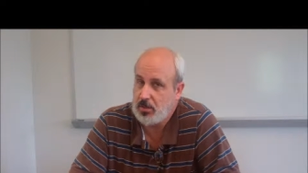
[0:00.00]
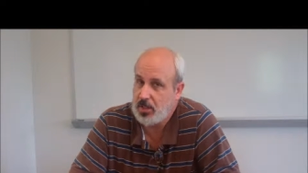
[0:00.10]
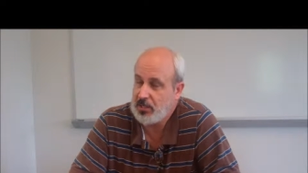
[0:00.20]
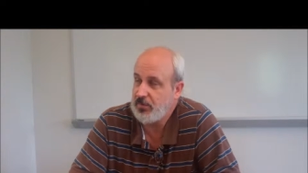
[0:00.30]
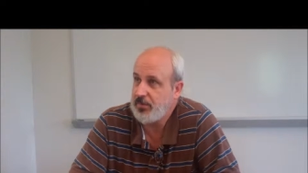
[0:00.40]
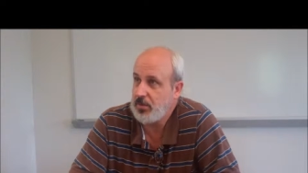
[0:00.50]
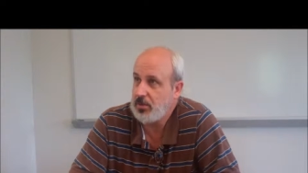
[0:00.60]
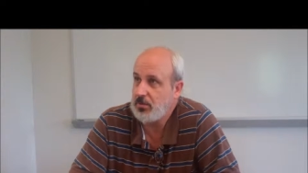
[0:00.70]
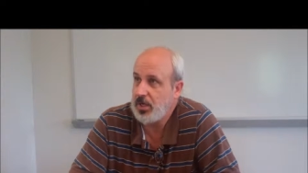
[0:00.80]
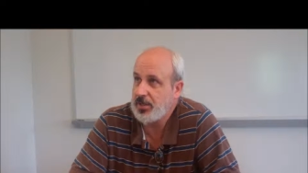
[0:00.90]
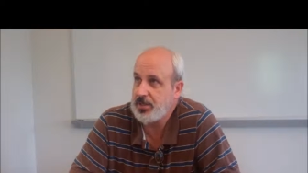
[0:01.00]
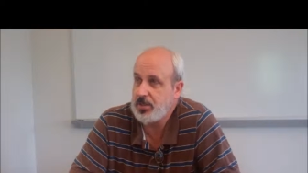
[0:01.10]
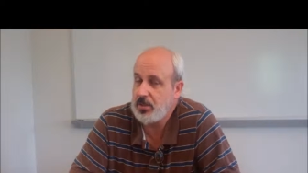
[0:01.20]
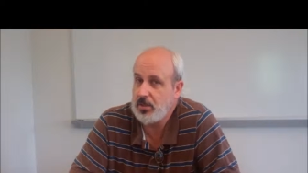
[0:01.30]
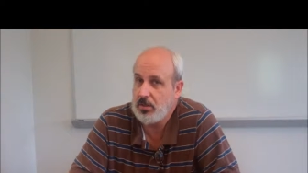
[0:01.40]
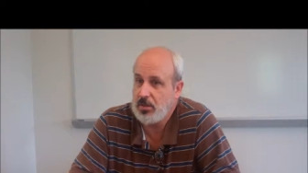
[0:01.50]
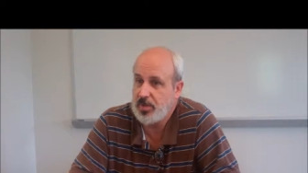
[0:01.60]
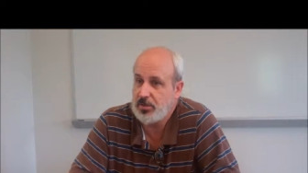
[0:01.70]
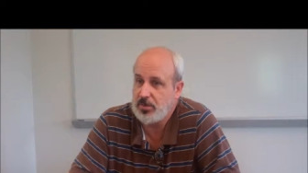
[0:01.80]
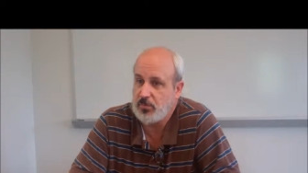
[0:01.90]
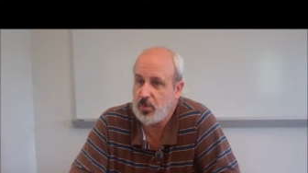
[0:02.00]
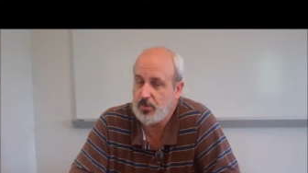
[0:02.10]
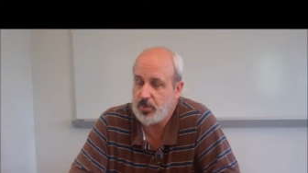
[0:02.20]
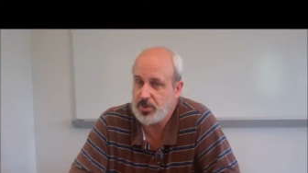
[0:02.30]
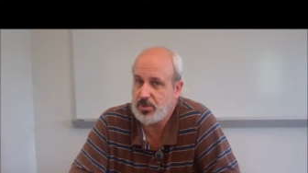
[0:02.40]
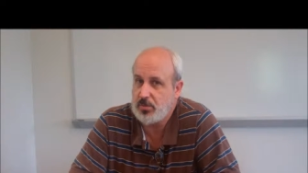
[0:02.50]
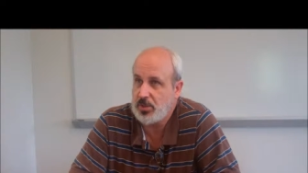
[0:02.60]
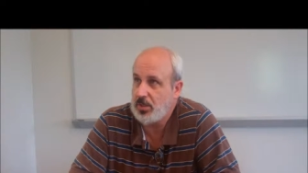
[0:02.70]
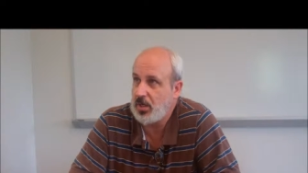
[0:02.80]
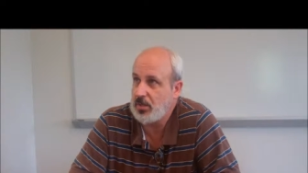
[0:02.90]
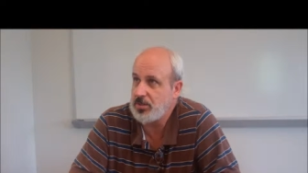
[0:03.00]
an ARA funded grant in the amount of $1.2 million.